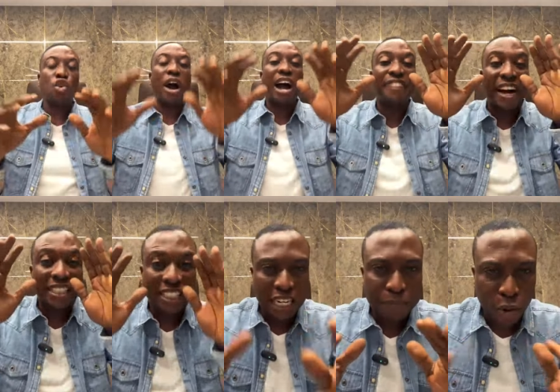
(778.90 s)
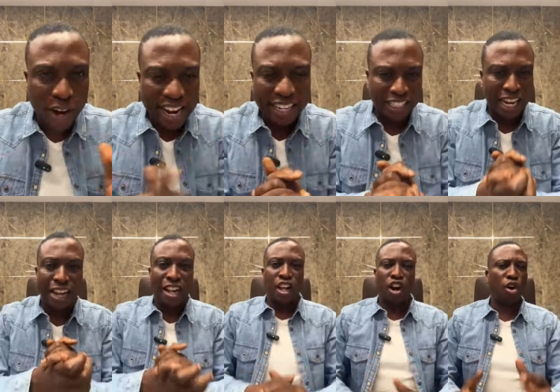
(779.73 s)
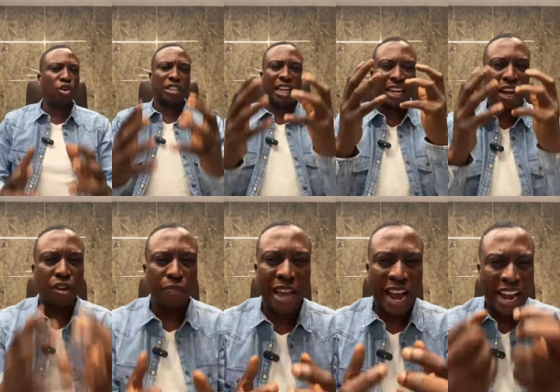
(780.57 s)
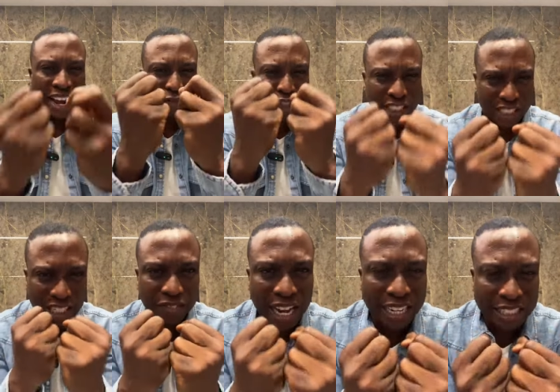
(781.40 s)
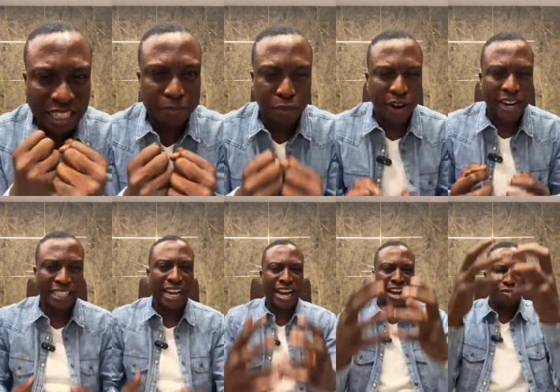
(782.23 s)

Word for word: you have answered prayers. Uh, oh, declare with me, I have received answered prayers.